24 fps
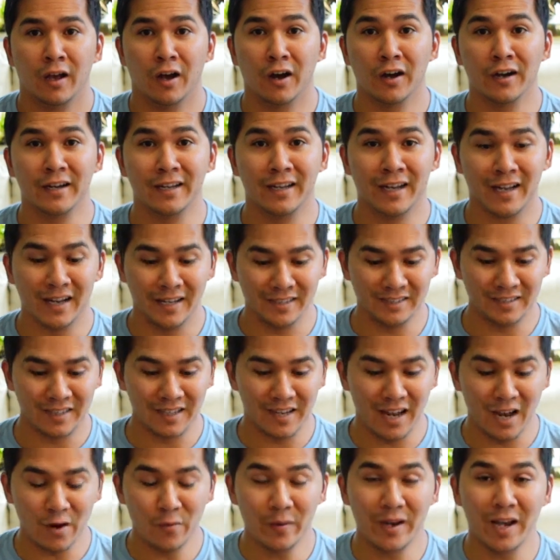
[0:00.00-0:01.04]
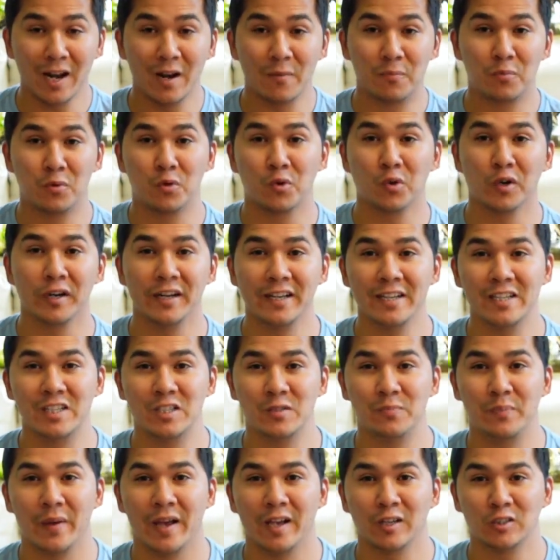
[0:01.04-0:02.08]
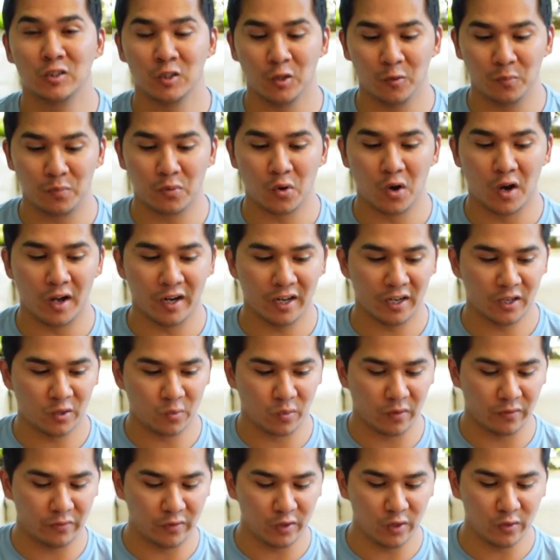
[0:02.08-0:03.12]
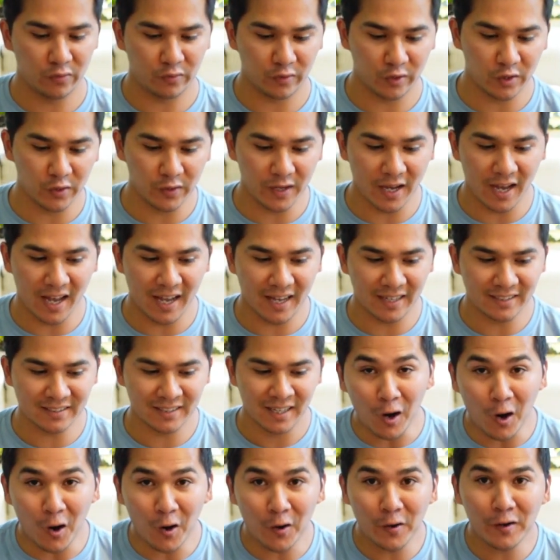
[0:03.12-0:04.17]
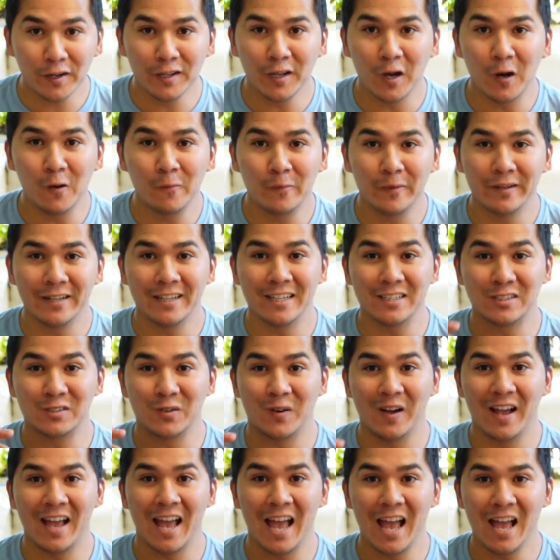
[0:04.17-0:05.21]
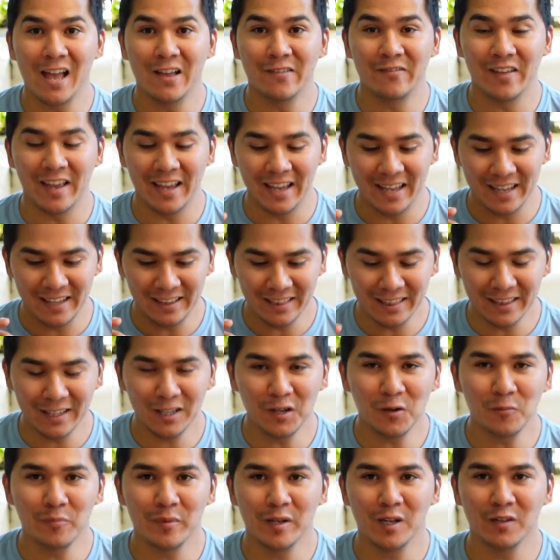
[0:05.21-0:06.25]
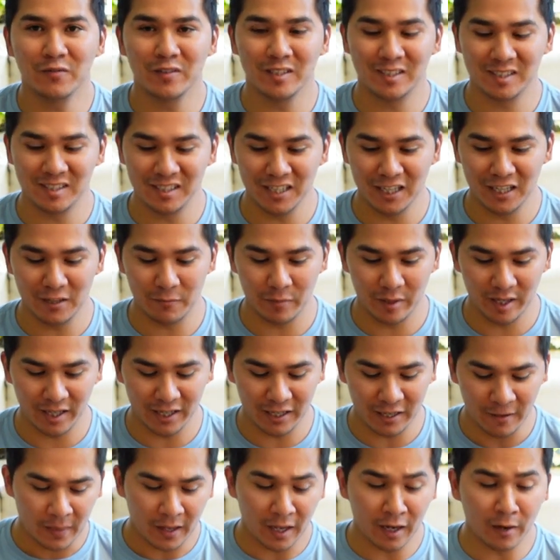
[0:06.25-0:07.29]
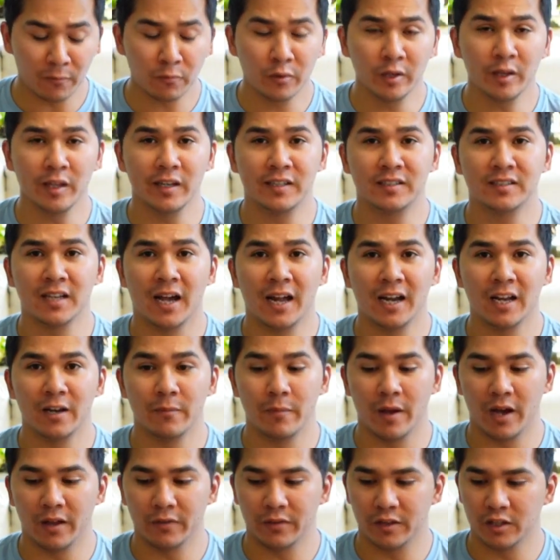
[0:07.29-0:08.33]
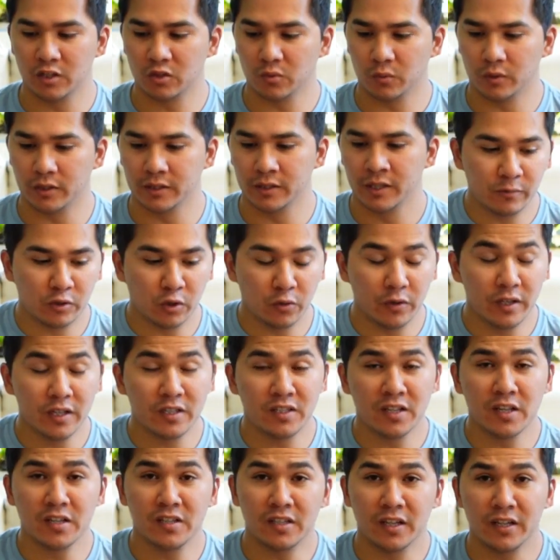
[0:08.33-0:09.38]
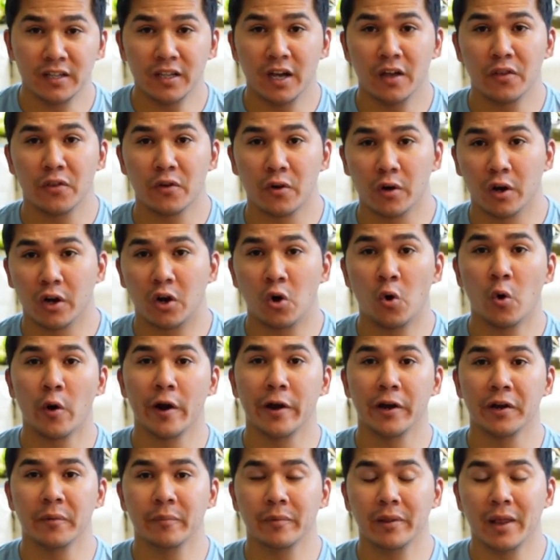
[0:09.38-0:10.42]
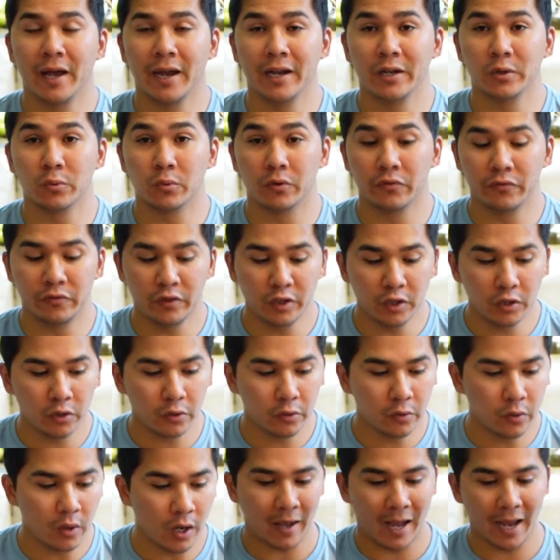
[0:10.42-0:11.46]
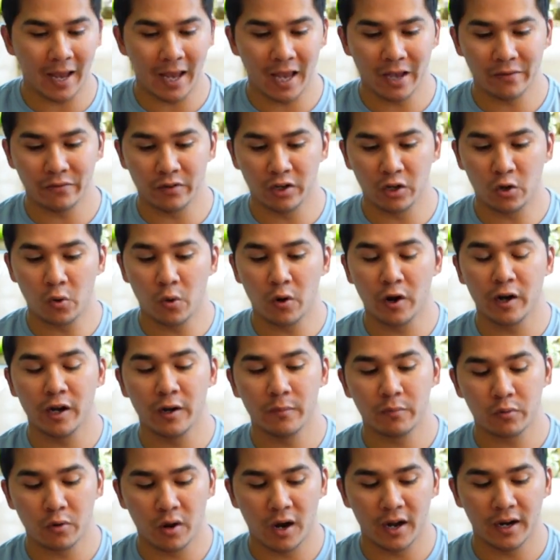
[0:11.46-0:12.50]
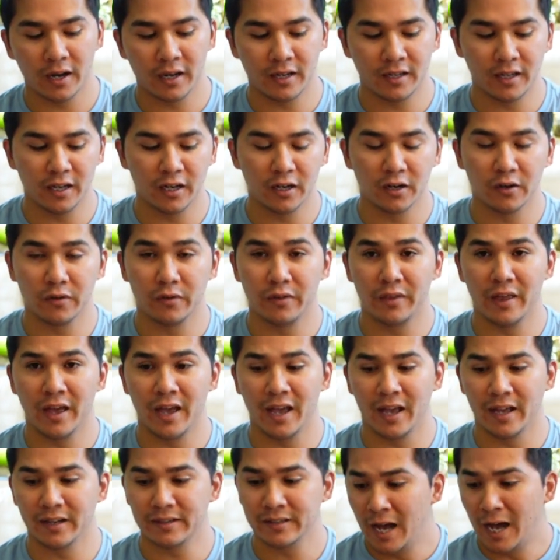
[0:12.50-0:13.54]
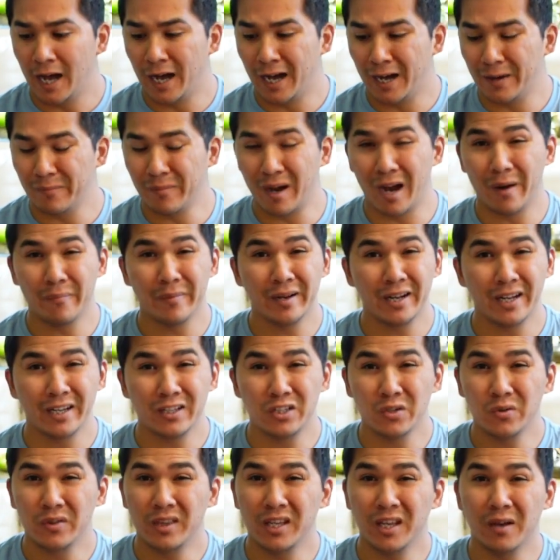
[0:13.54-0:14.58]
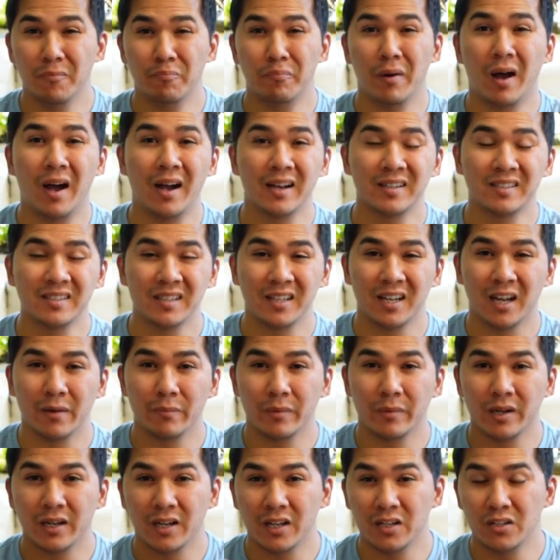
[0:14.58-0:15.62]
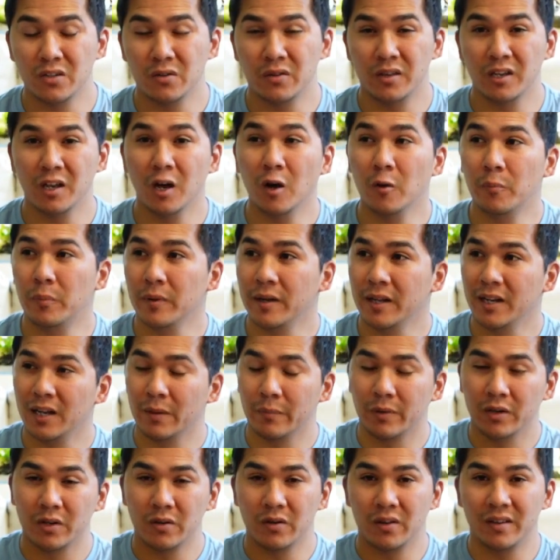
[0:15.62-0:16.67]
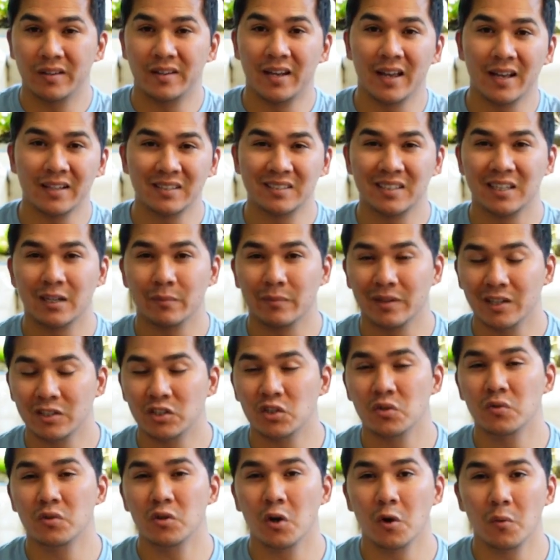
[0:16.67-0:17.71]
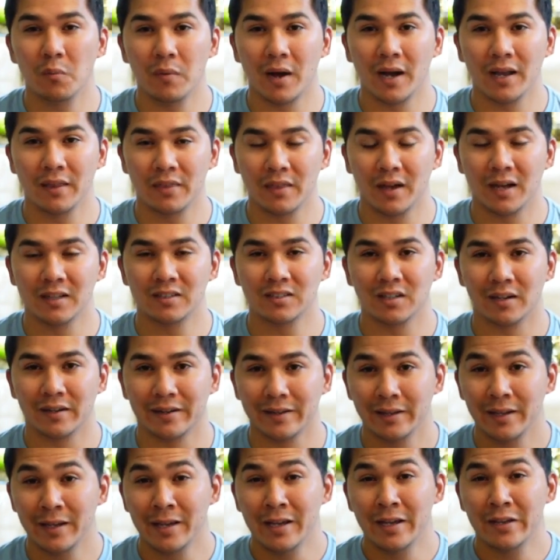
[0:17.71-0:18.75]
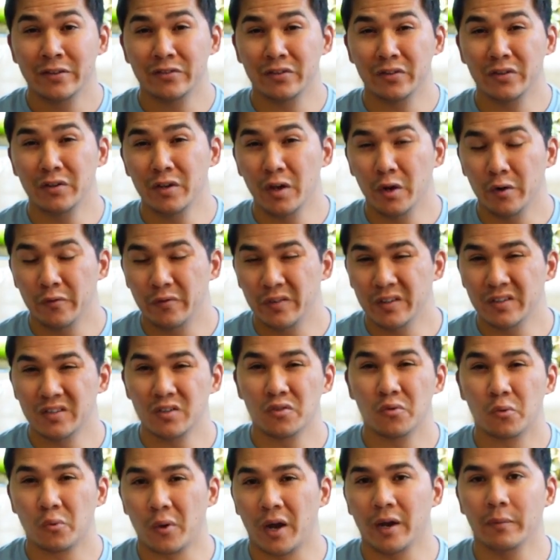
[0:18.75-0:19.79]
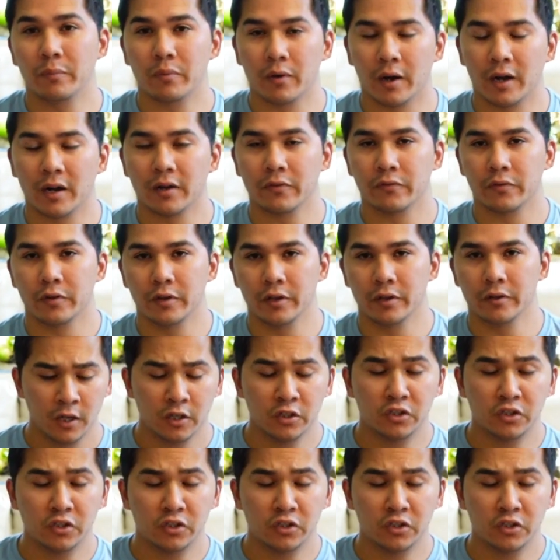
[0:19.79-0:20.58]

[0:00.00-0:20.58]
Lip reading: Alright guys, today we got a pretty special product review for you guys. I already opened it, so I have a little bit of a sneak peek, and I'm really excited about this one. So this is another aquarium light review. I have an aquarium product here that I'm going to do the unboxing, I'm going to do the opening, I'm going to do the testing, I'm going to let you know my thoughts on it so you know if this is the right product for you.